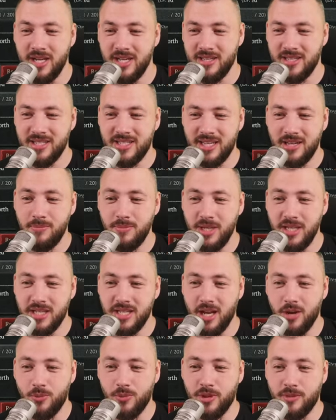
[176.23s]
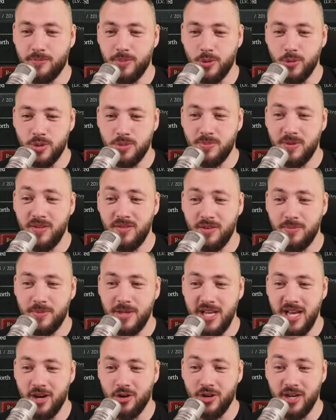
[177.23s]
This can be done with both
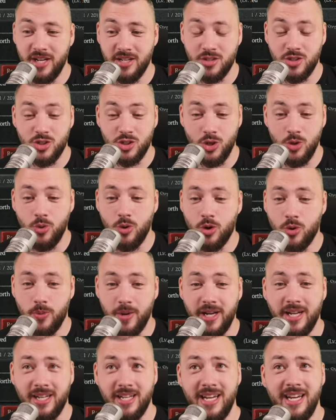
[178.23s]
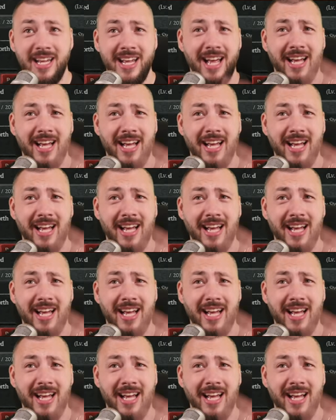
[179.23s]
PvP areas so quickly